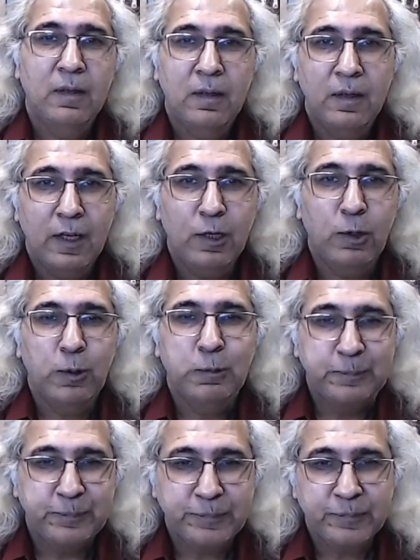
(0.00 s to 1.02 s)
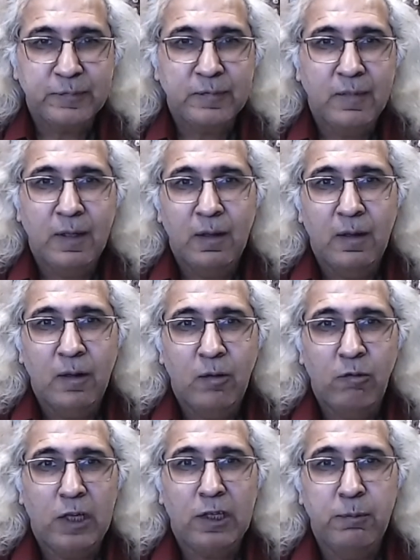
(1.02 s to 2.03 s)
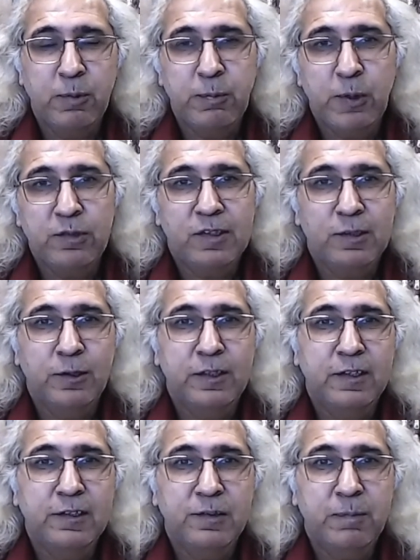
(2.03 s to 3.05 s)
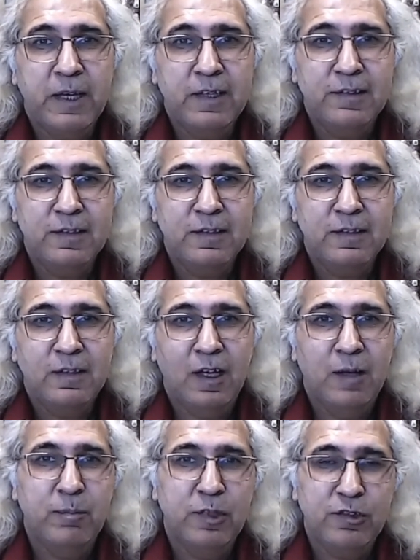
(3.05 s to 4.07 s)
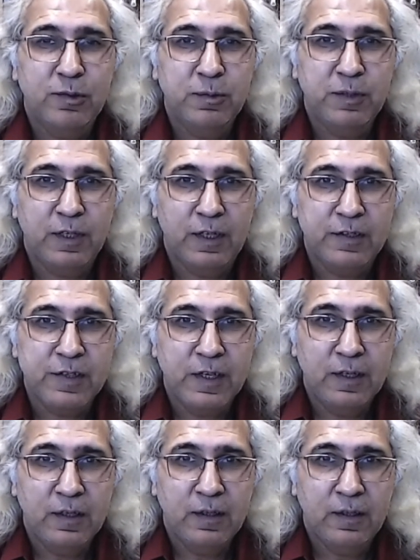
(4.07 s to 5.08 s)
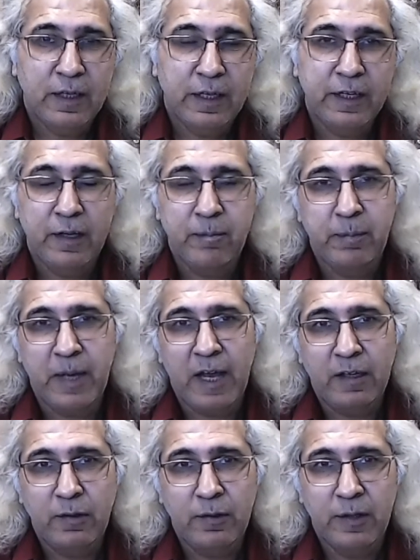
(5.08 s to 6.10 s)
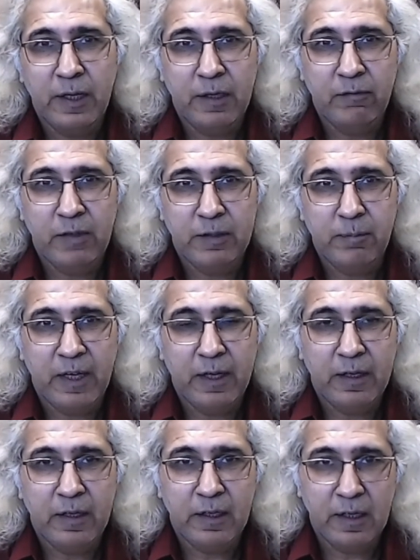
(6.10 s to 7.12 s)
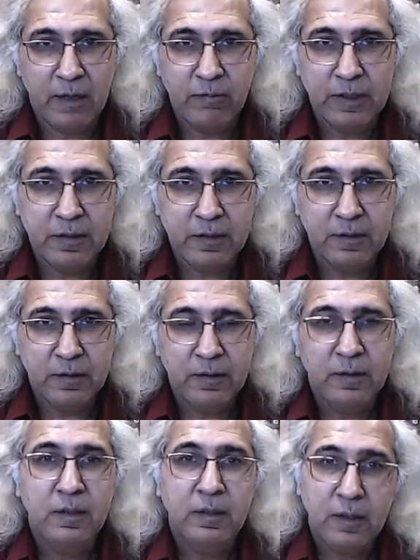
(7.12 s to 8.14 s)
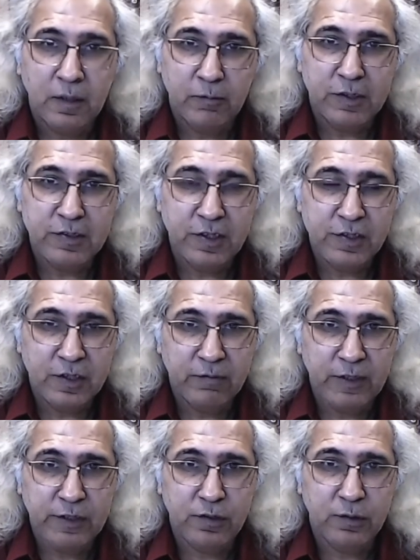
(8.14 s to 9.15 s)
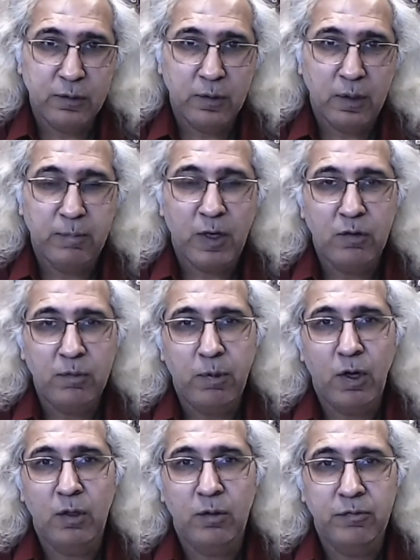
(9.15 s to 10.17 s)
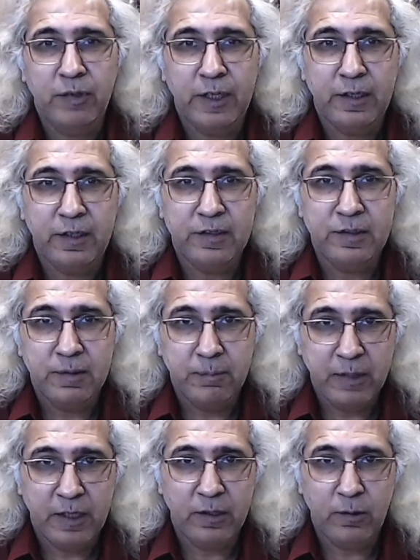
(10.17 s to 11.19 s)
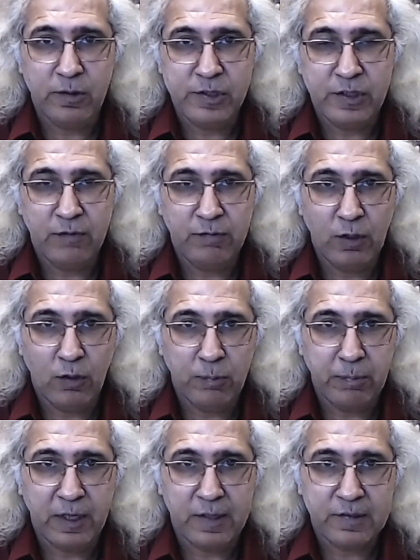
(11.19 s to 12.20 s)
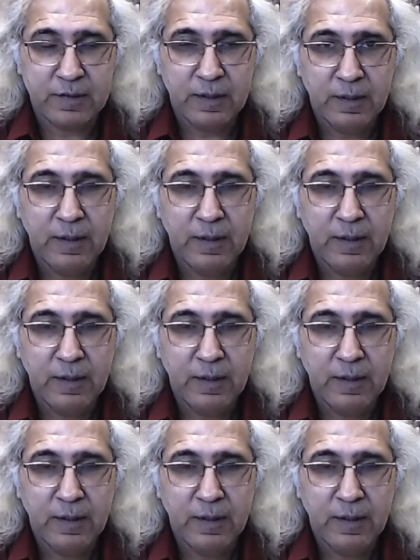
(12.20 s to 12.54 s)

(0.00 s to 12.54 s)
Hello, welcome to Postcolonial Space. I'm Masood Raja, and I'm back today with my 11th conversation with you about Paulo Freire's Pedagogy of the Oppressed.